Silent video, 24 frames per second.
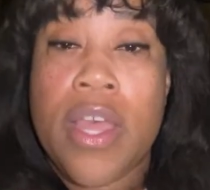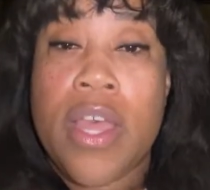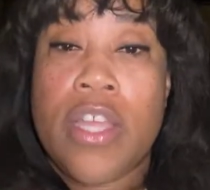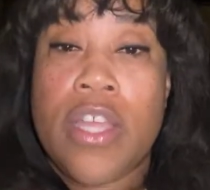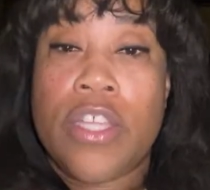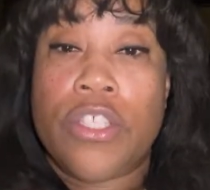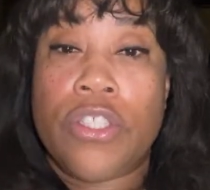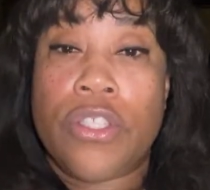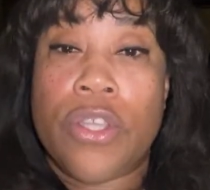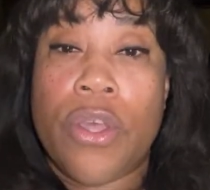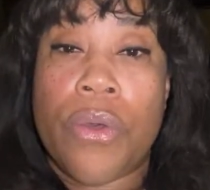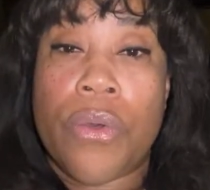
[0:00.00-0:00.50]

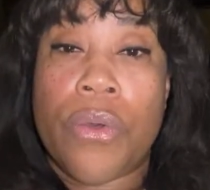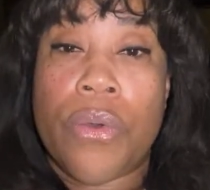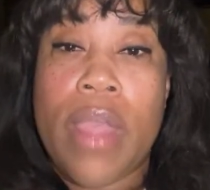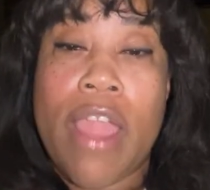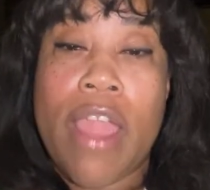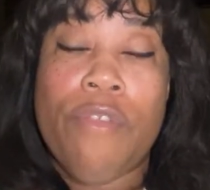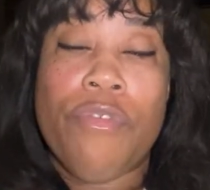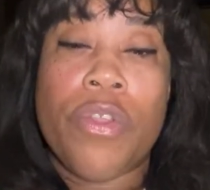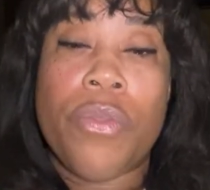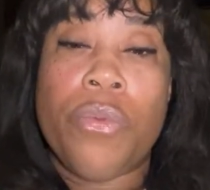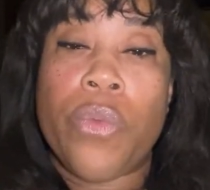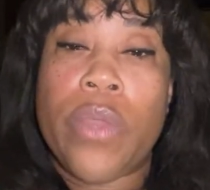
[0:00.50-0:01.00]
So
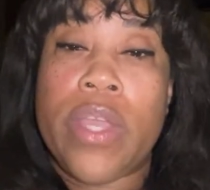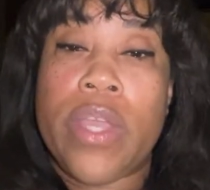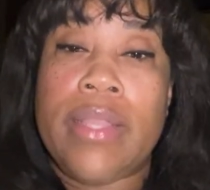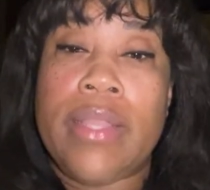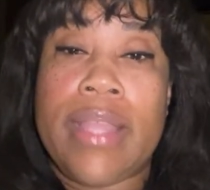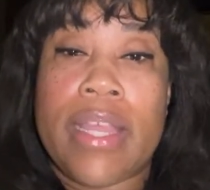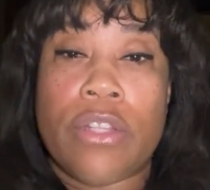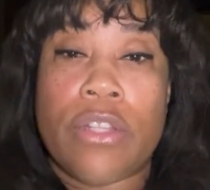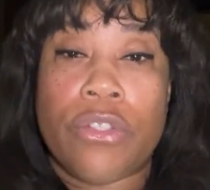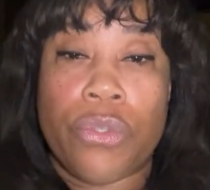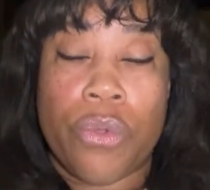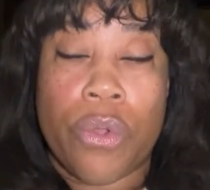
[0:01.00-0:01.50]
every week
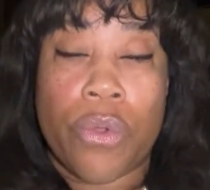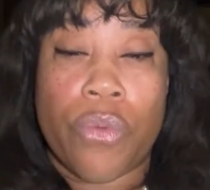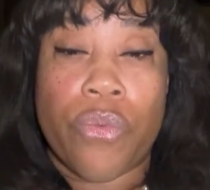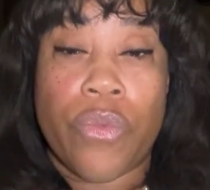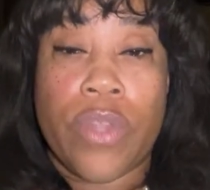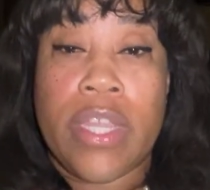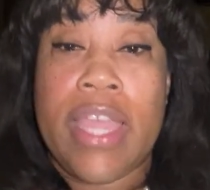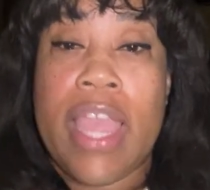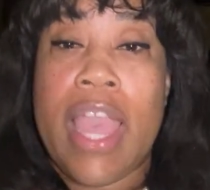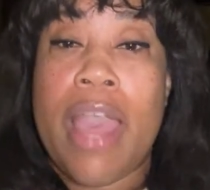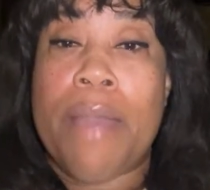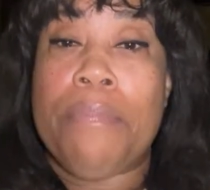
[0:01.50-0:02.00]
they'll do a
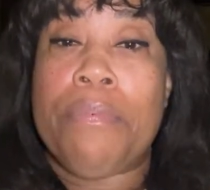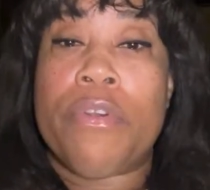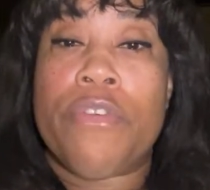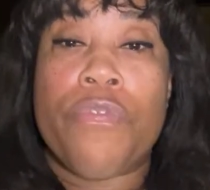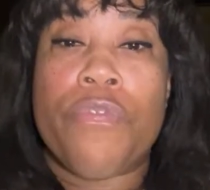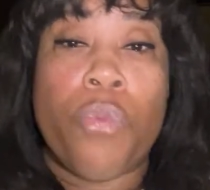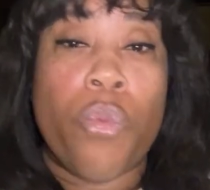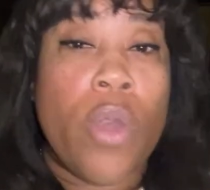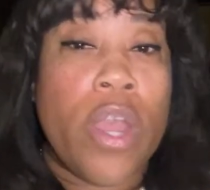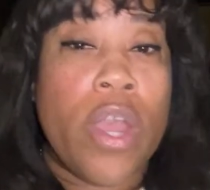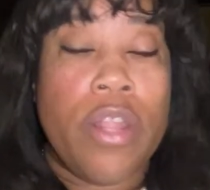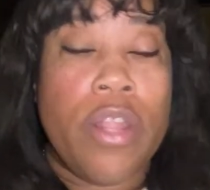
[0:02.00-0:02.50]
recap of
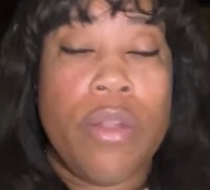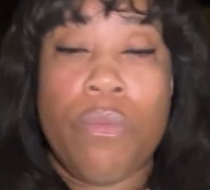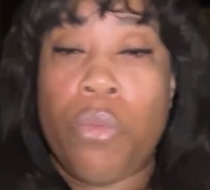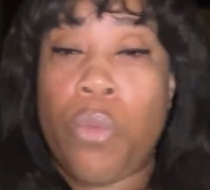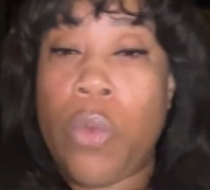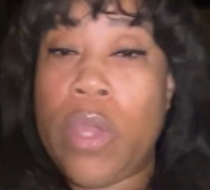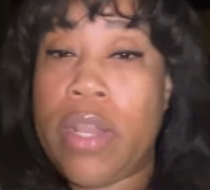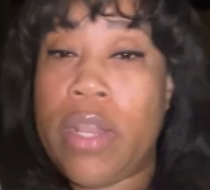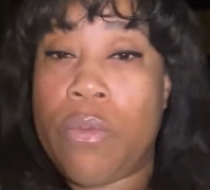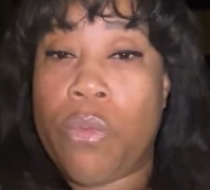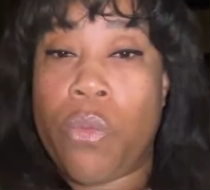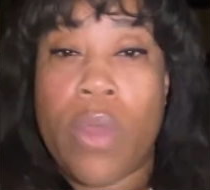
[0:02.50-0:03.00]
what
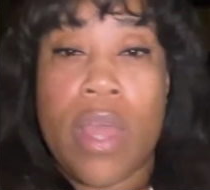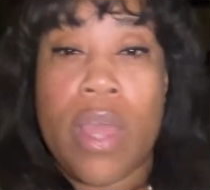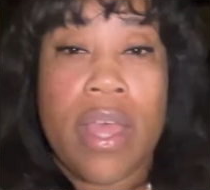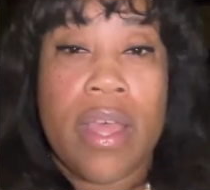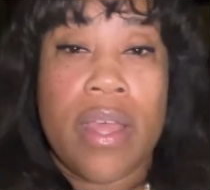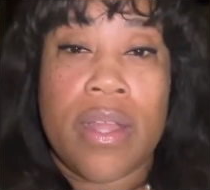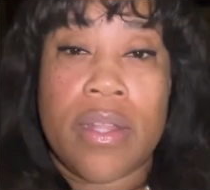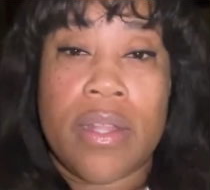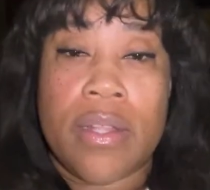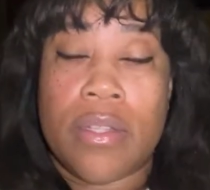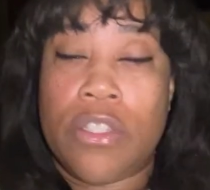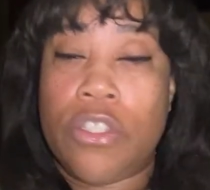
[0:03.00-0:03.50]
went
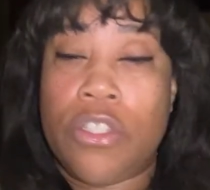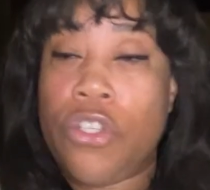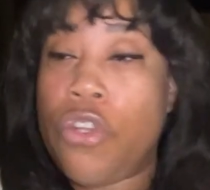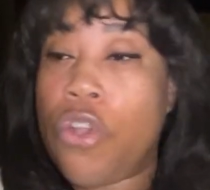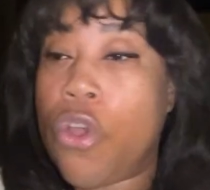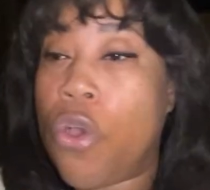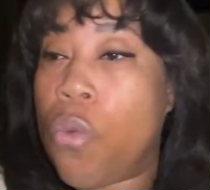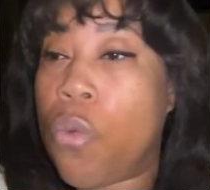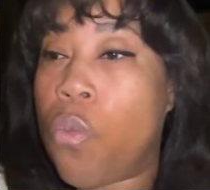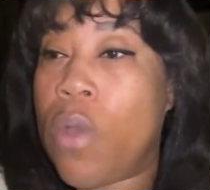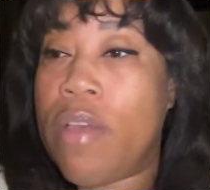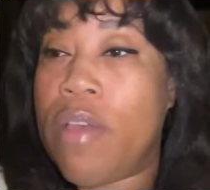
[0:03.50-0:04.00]
well,
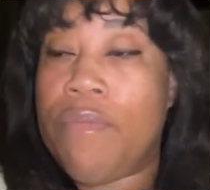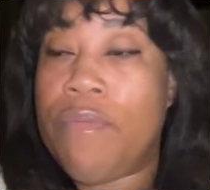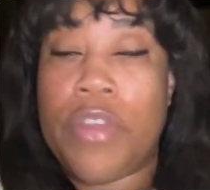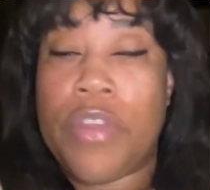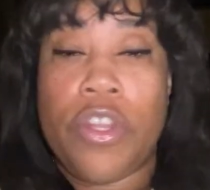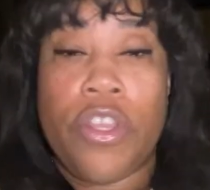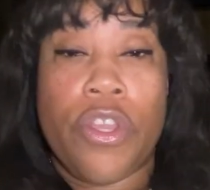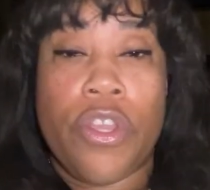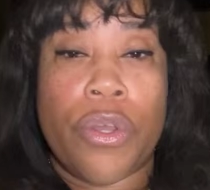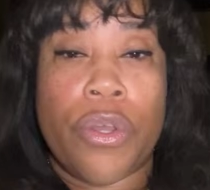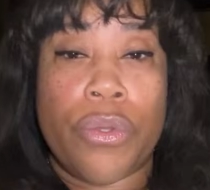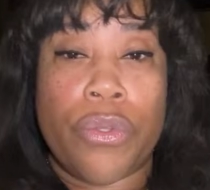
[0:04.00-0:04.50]
what
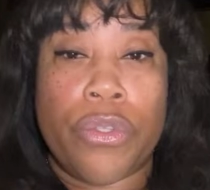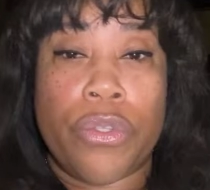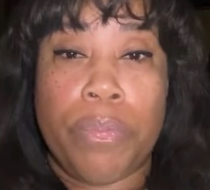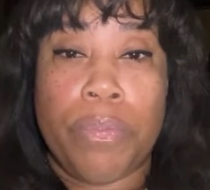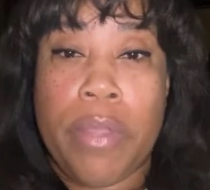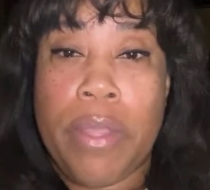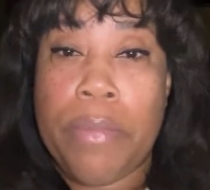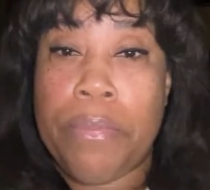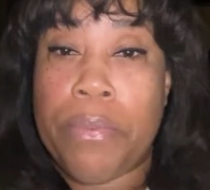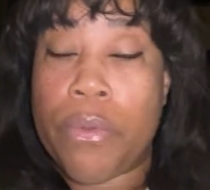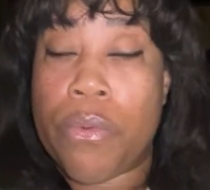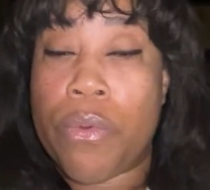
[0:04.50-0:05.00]
videos
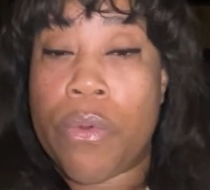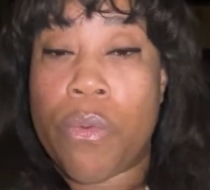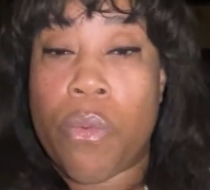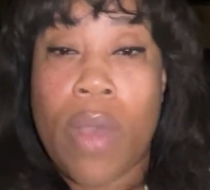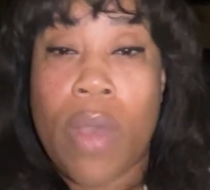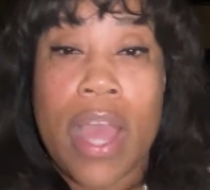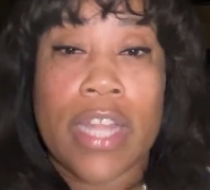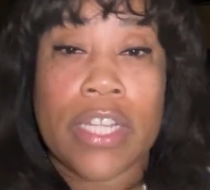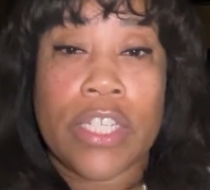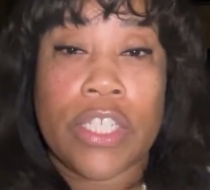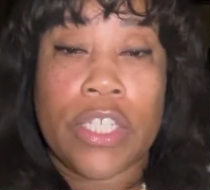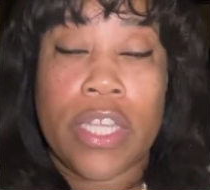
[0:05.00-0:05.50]
people were
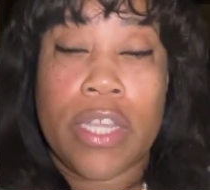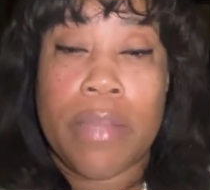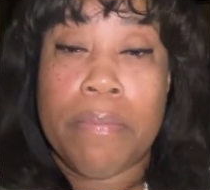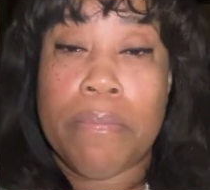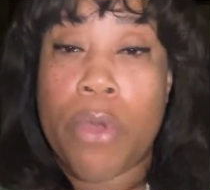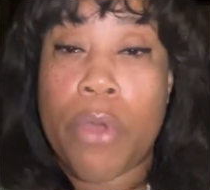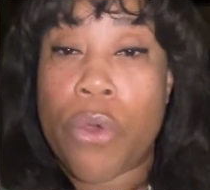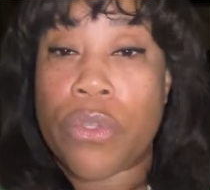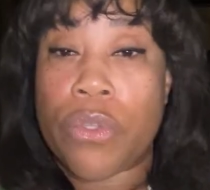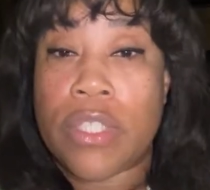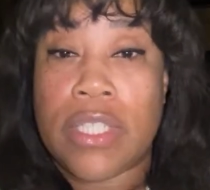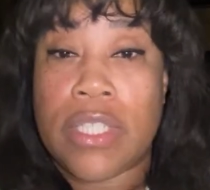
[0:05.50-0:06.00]
watching
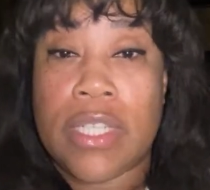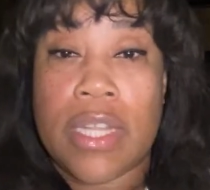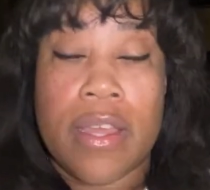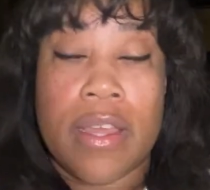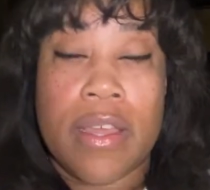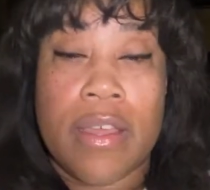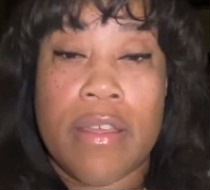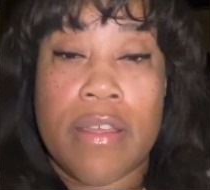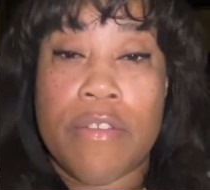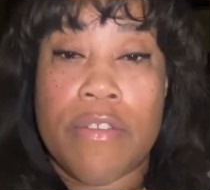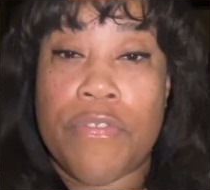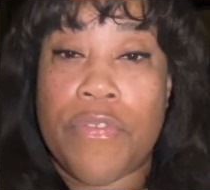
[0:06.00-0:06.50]
most
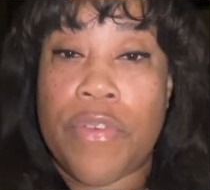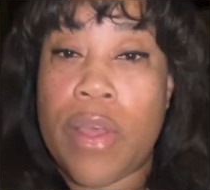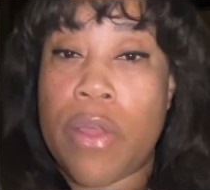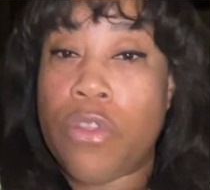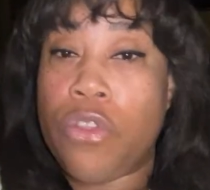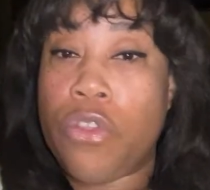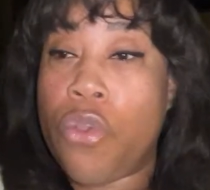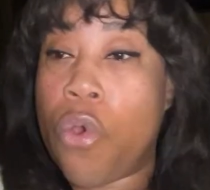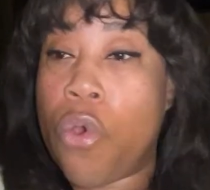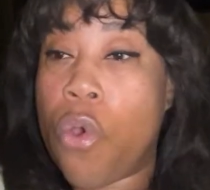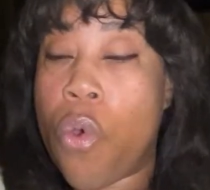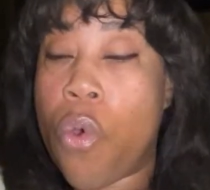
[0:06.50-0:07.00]
of,
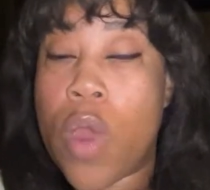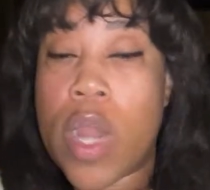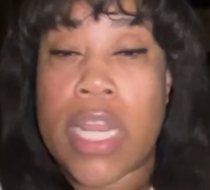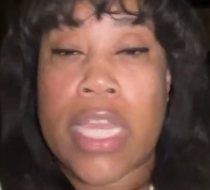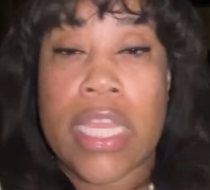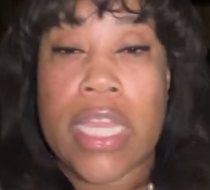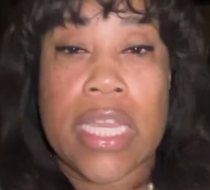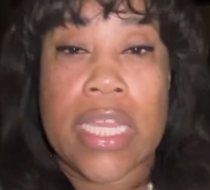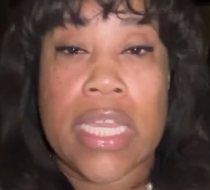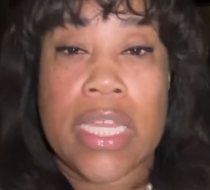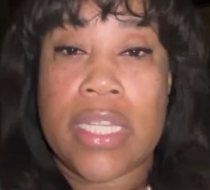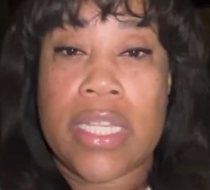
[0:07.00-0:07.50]
your
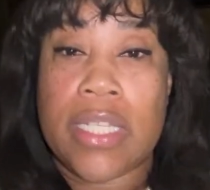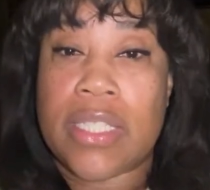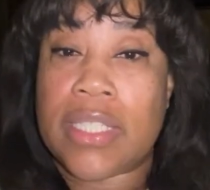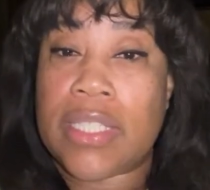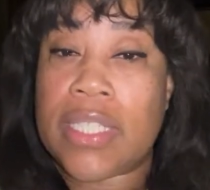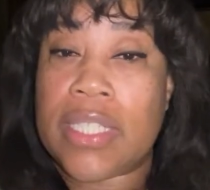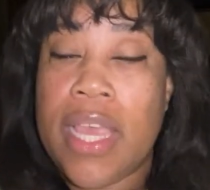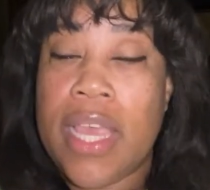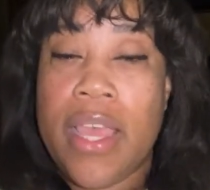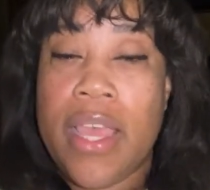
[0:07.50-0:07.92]
audience,